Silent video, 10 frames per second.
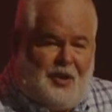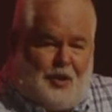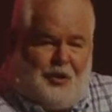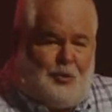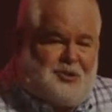
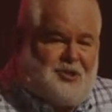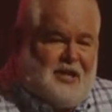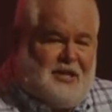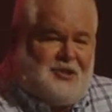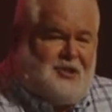Those
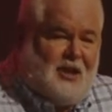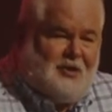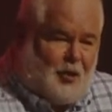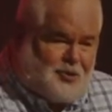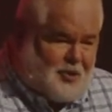sins,
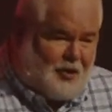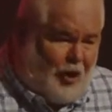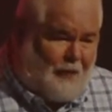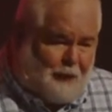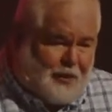those
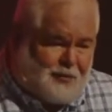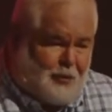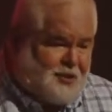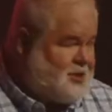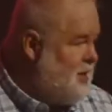offerings for
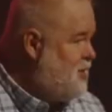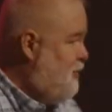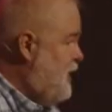the sins of